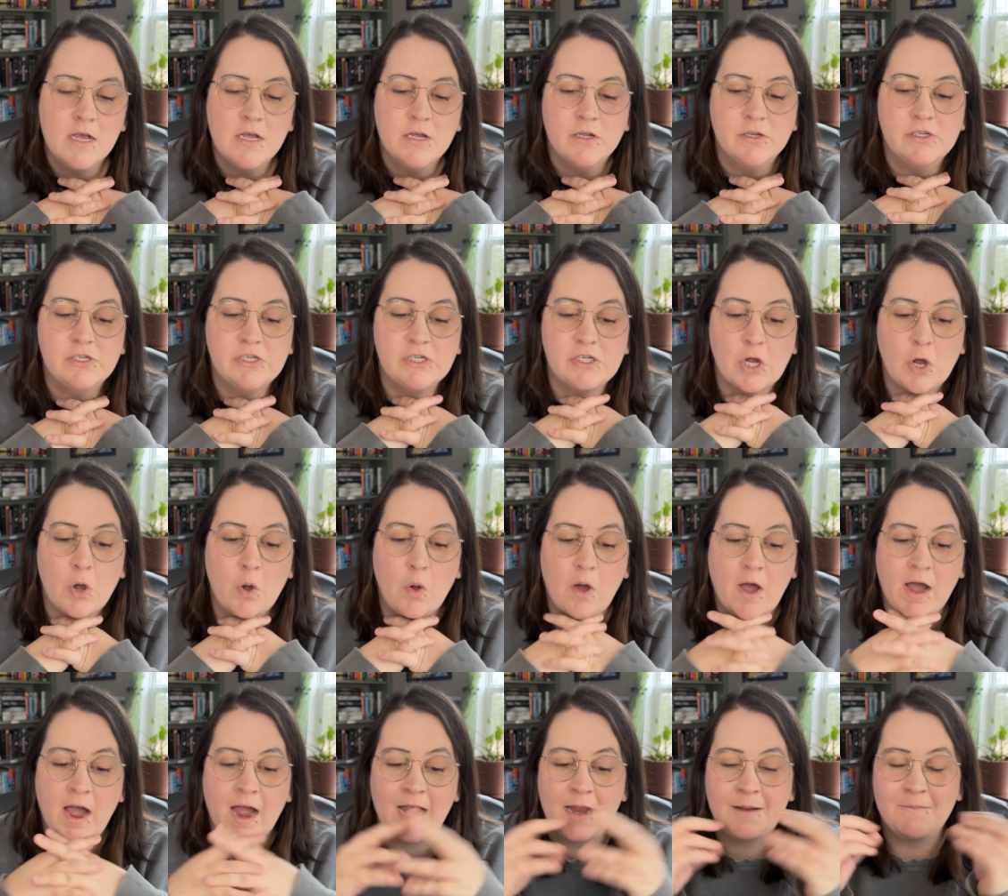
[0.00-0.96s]
So
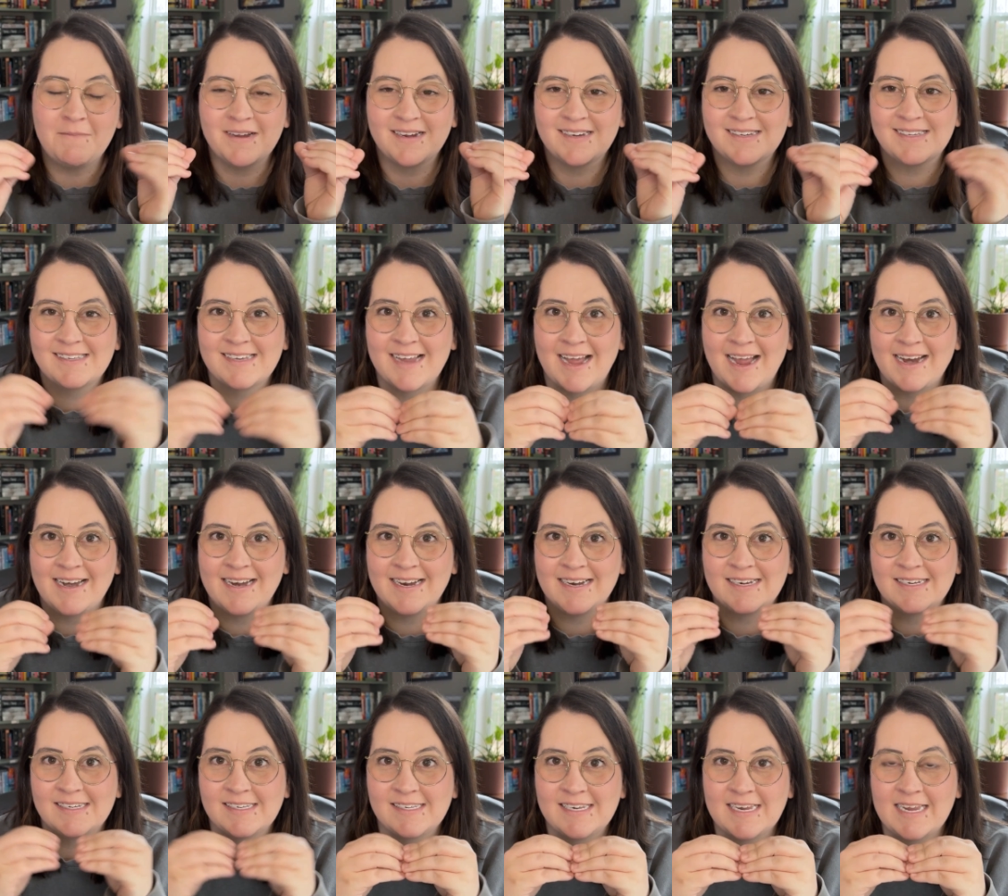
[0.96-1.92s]
I'm excited
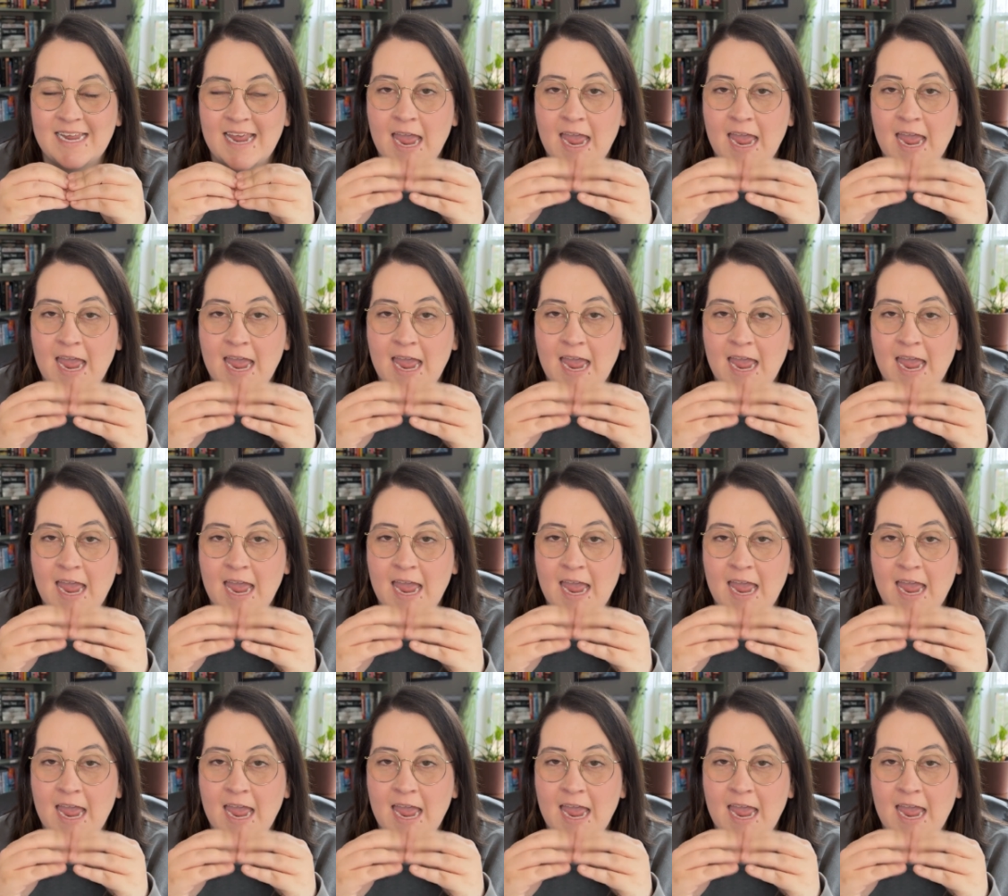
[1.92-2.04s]
to see